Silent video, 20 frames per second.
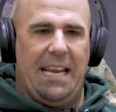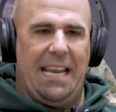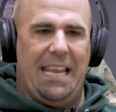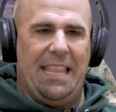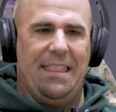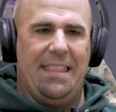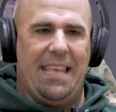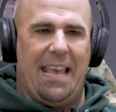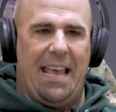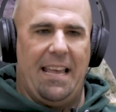
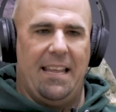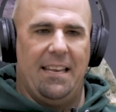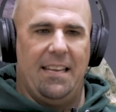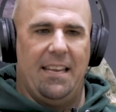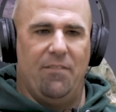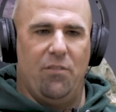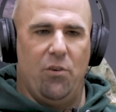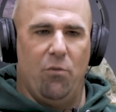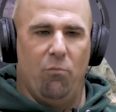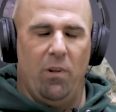in that
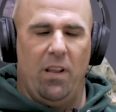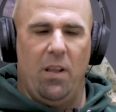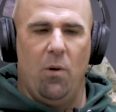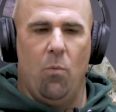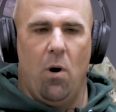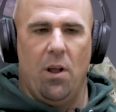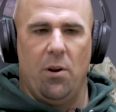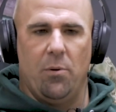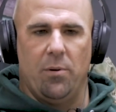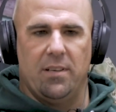if you really
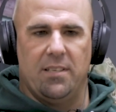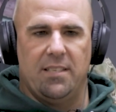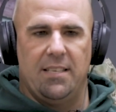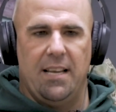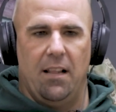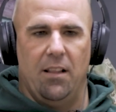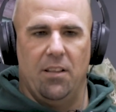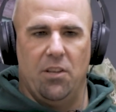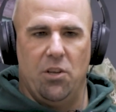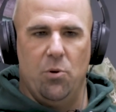want to
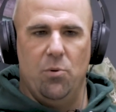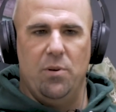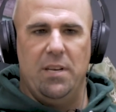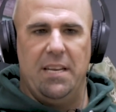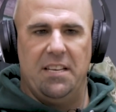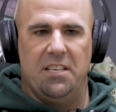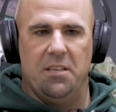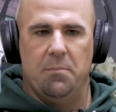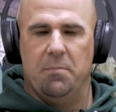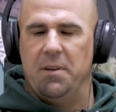excel, you
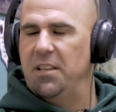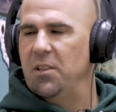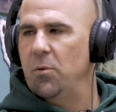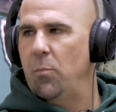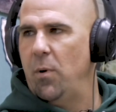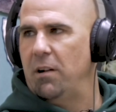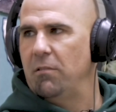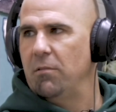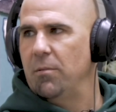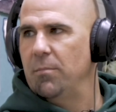need to be in the
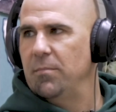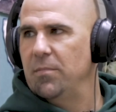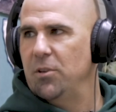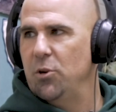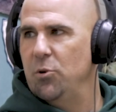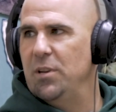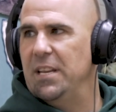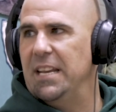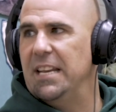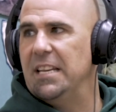weight room.
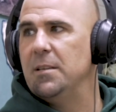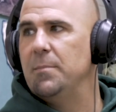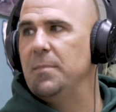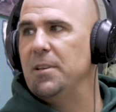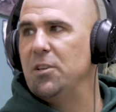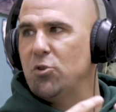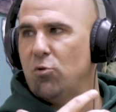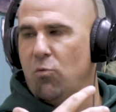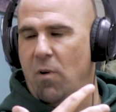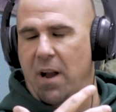You need to
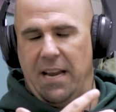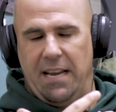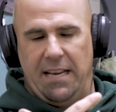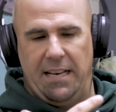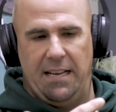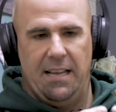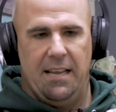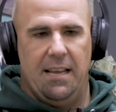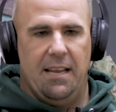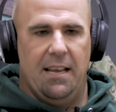be
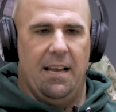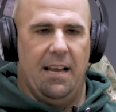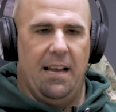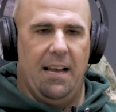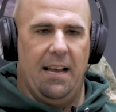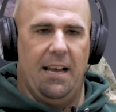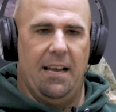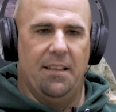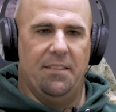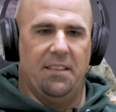training.
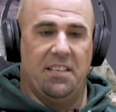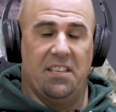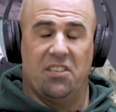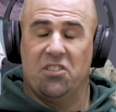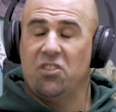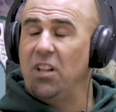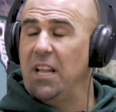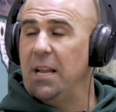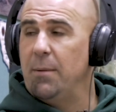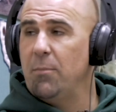The
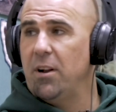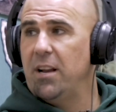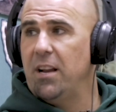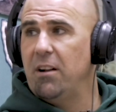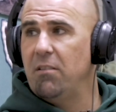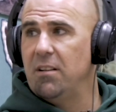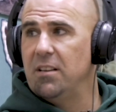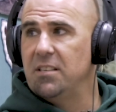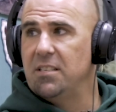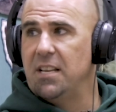disclaimer
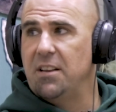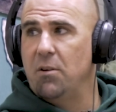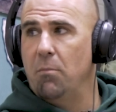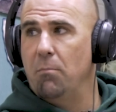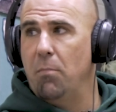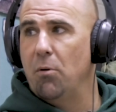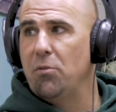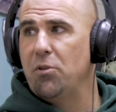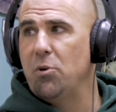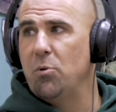here is, I know
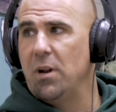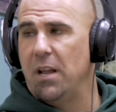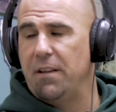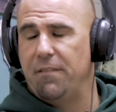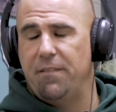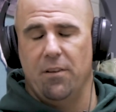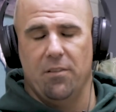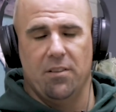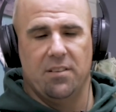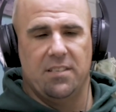both you and I
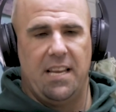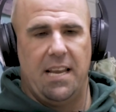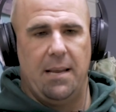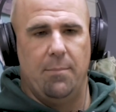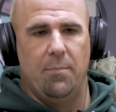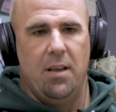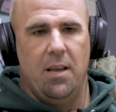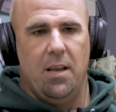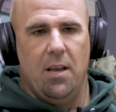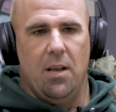feel the
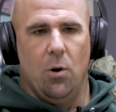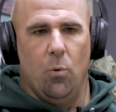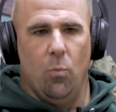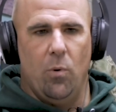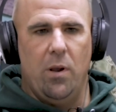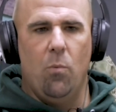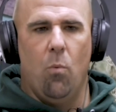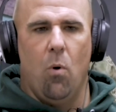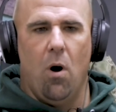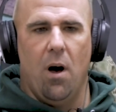same.
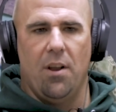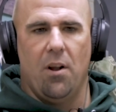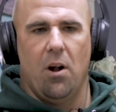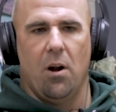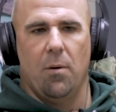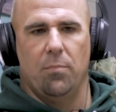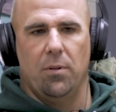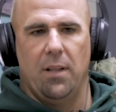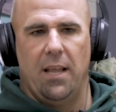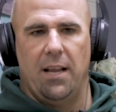We want
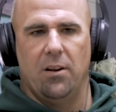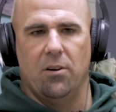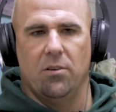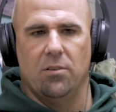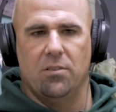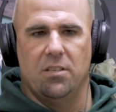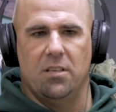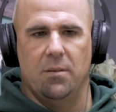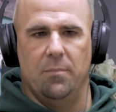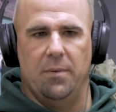our
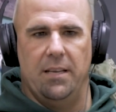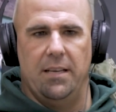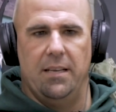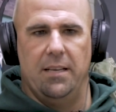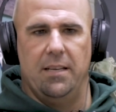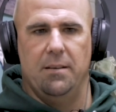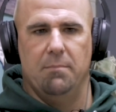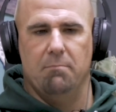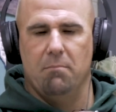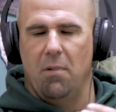players to
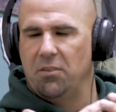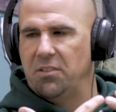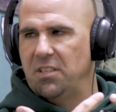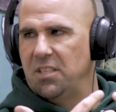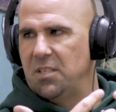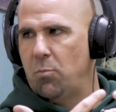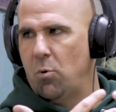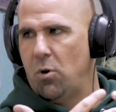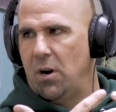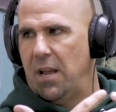be
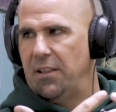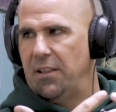multi-sport